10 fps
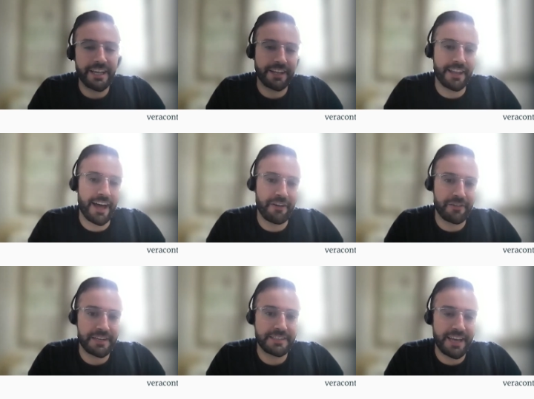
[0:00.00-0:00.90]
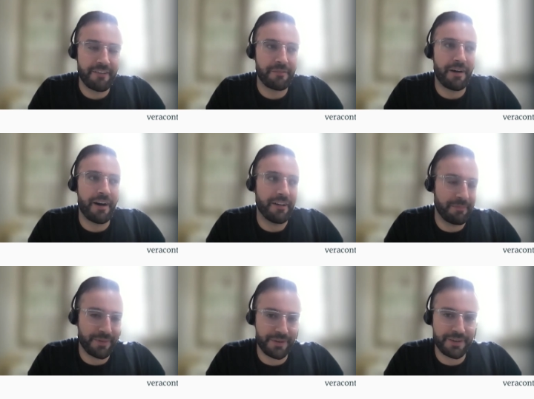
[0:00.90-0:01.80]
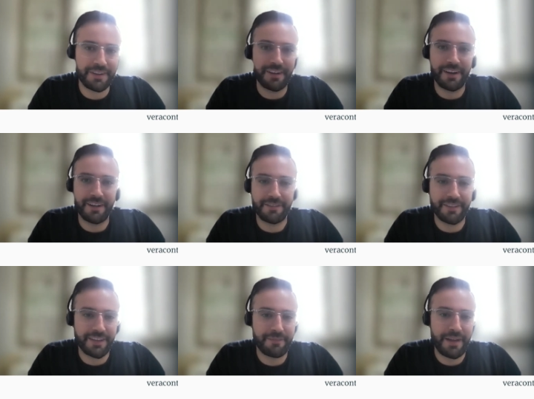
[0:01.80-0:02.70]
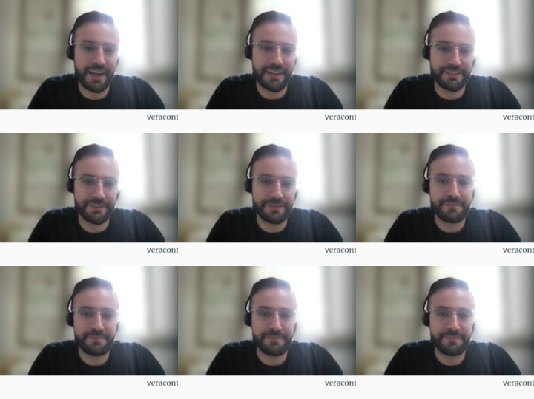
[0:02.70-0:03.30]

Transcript: and how you need to have them all on board and all behind you.